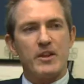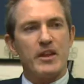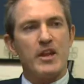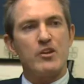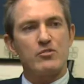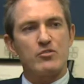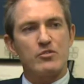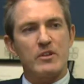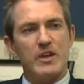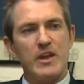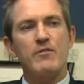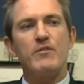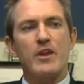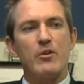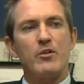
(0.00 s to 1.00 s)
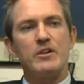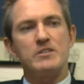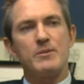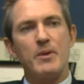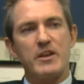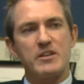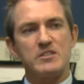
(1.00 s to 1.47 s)
But the council, even though it
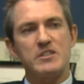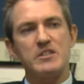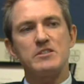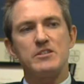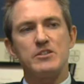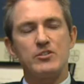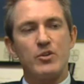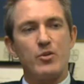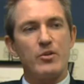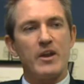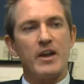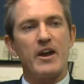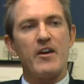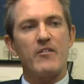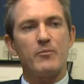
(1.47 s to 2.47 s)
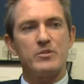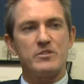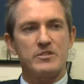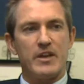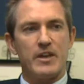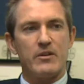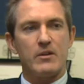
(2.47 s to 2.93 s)
is about a sixty-two point five
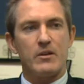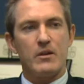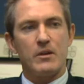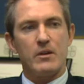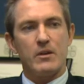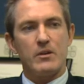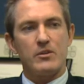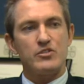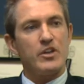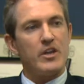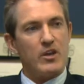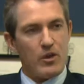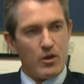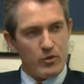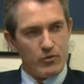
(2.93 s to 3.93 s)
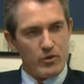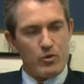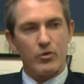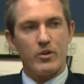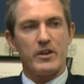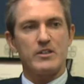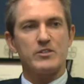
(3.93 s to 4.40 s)
percent shareholder in
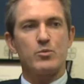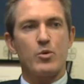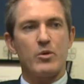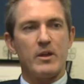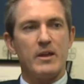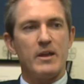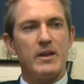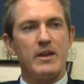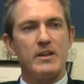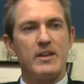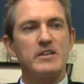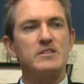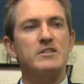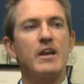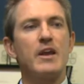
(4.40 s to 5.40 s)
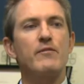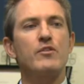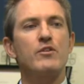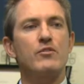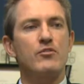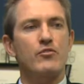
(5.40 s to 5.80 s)
Orkanex Water, he doesn't have